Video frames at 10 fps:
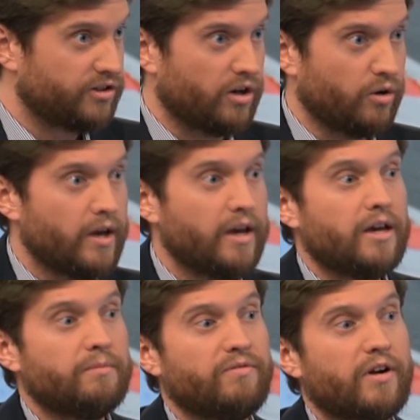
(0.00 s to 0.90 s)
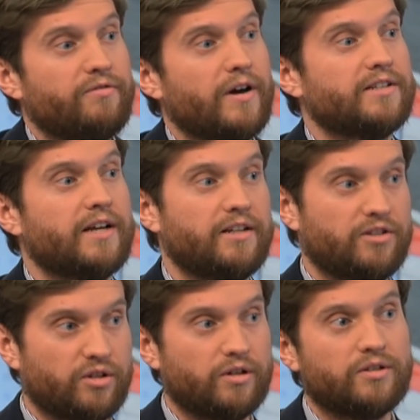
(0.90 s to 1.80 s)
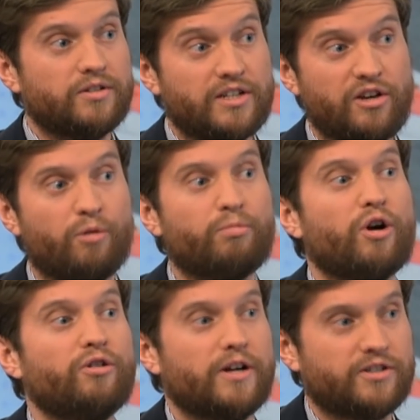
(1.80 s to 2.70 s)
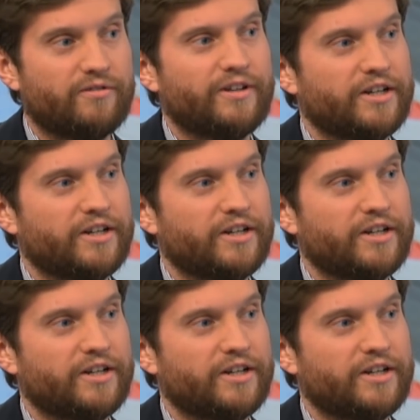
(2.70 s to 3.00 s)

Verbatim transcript: So it'll be very fascinating to see her progress over the